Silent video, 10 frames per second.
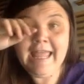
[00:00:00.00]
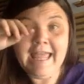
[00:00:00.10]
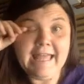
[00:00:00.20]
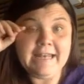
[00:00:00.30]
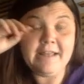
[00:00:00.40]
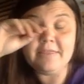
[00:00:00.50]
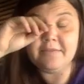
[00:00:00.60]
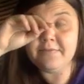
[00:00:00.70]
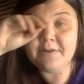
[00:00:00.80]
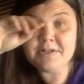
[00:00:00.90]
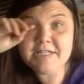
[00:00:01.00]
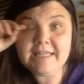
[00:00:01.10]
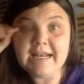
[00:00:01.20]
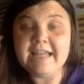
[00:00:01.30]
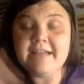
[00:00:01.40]
and the version
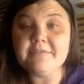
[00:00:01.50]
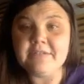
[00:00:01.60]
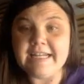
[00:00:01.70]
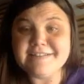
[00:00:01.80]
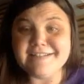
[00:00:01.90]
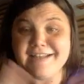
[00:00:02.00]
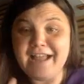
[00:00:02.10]
that I have linked,